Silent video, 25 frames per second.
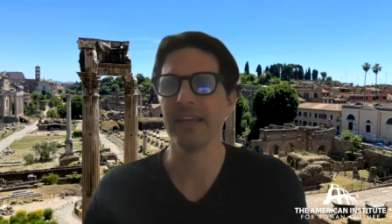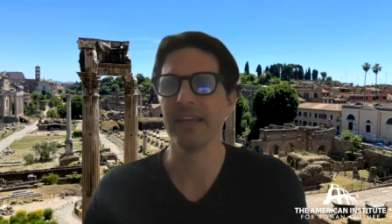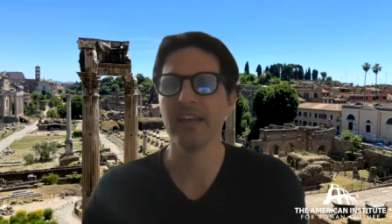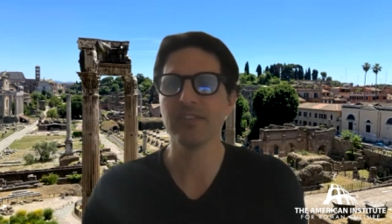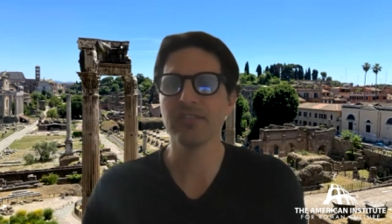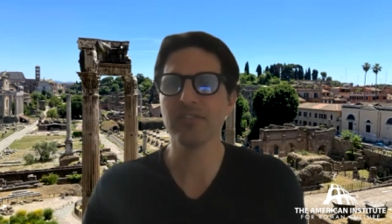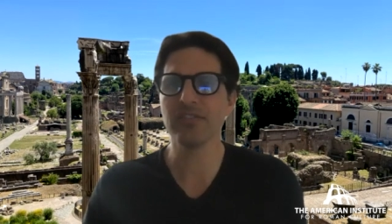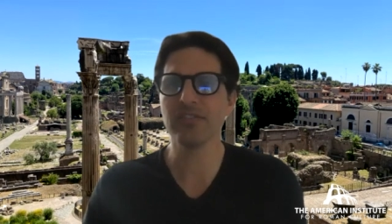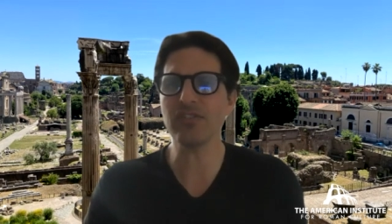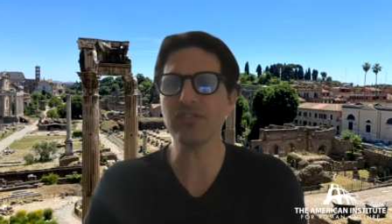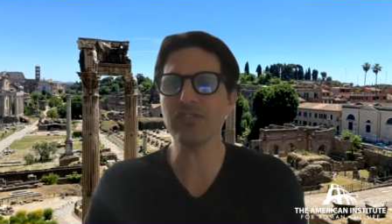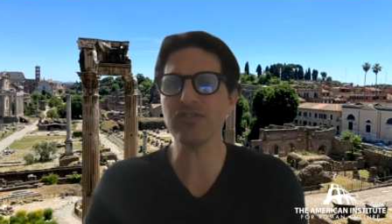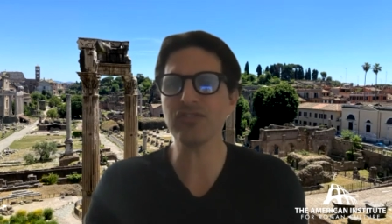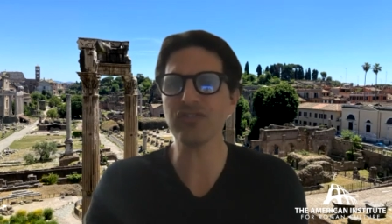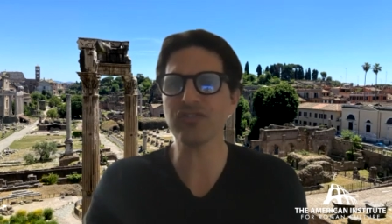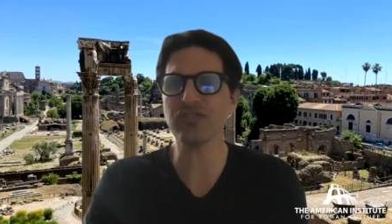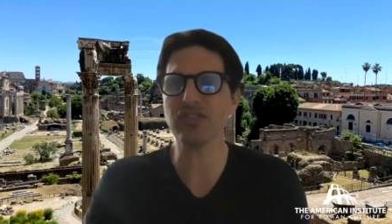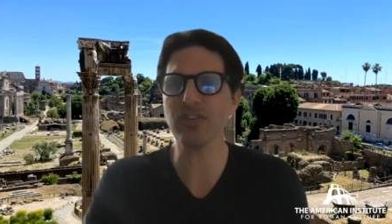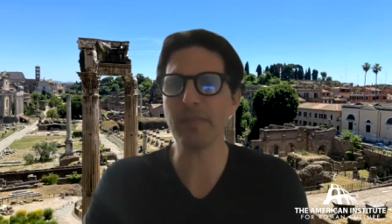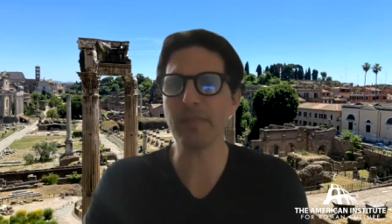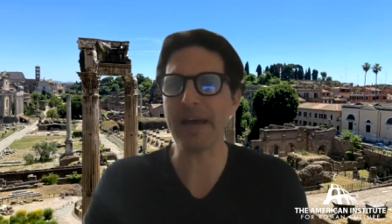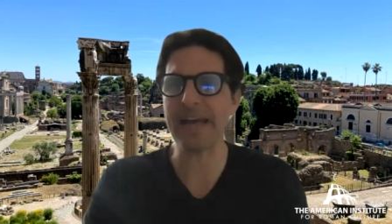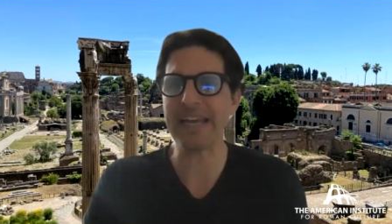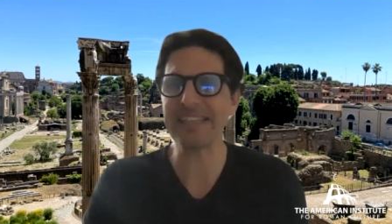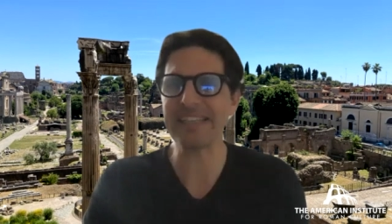So those are just
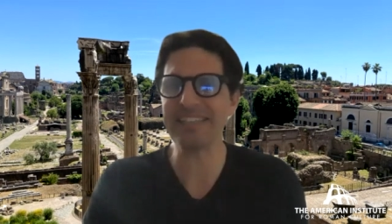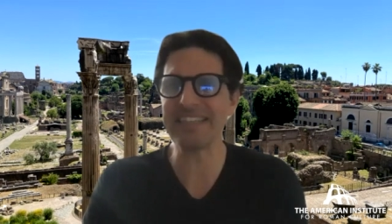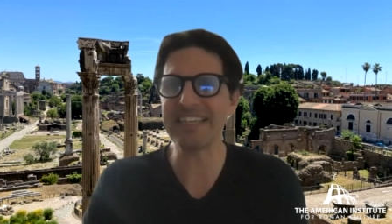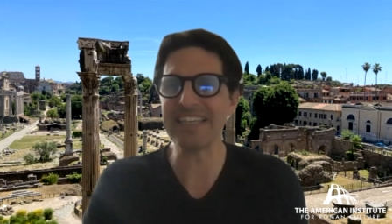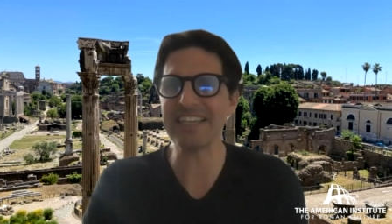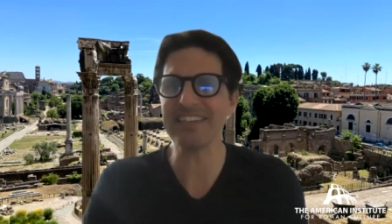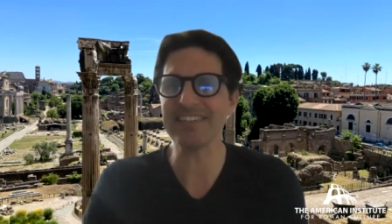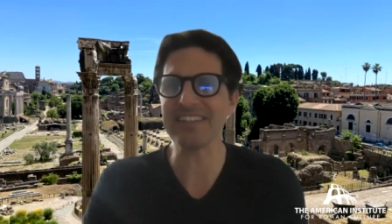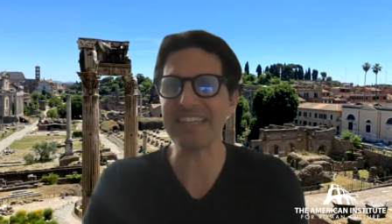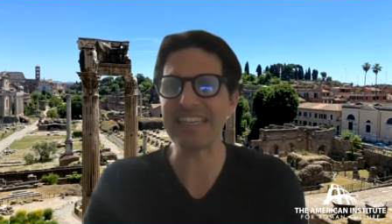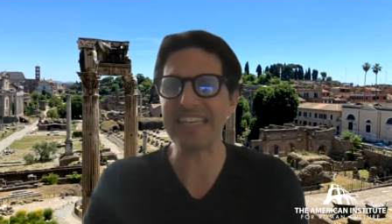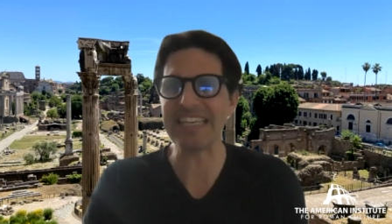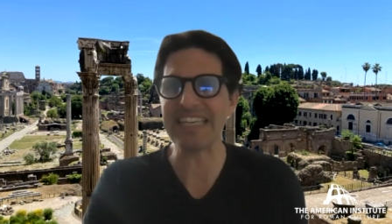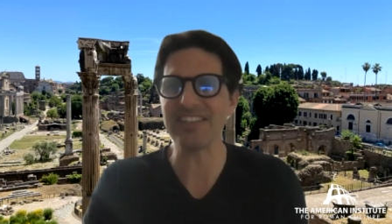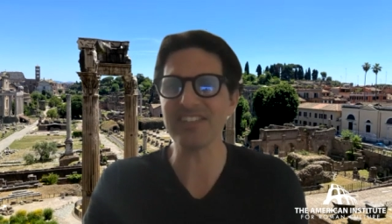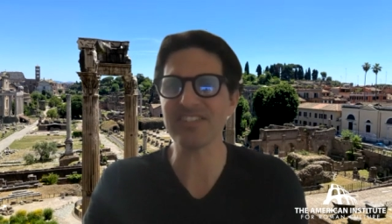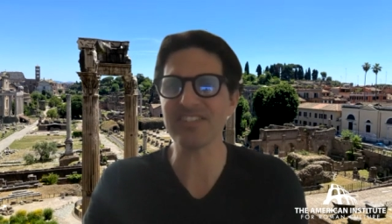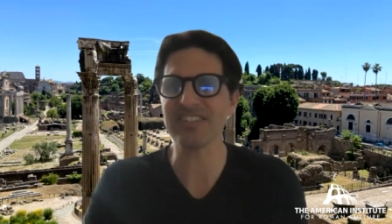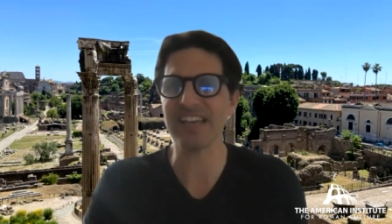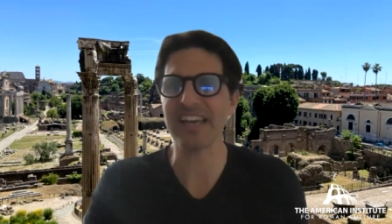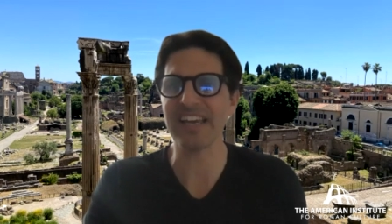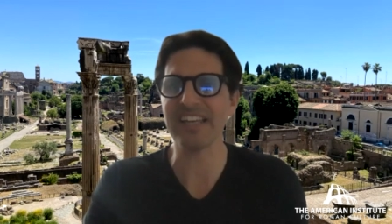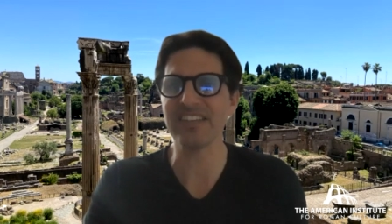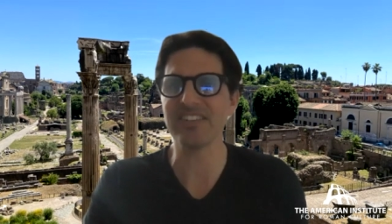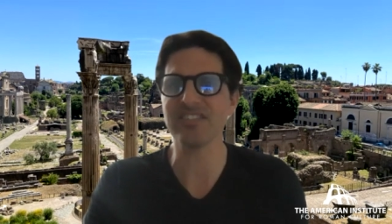some ideas and
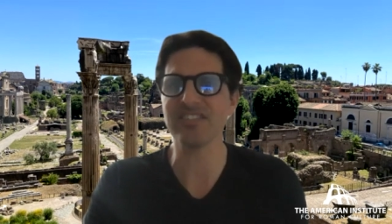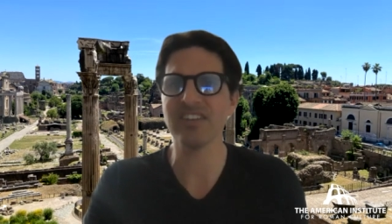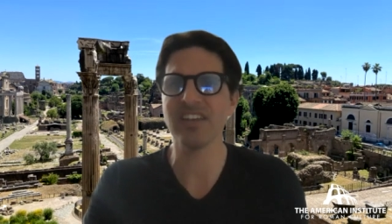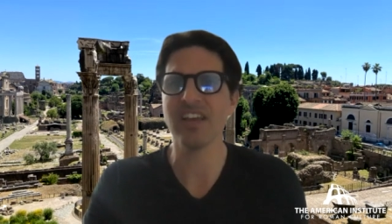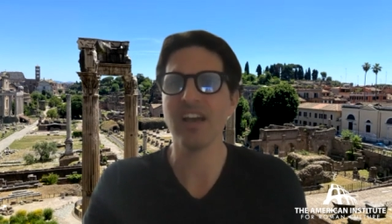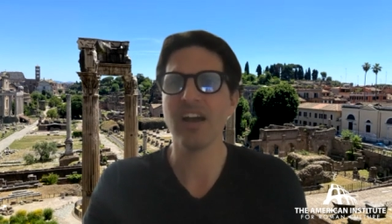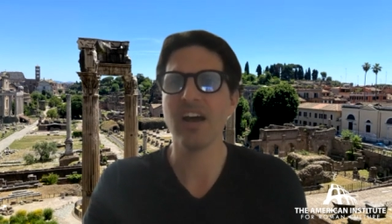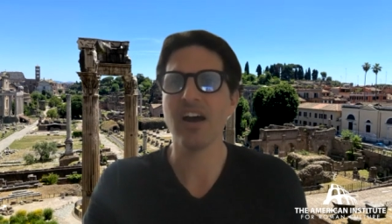insights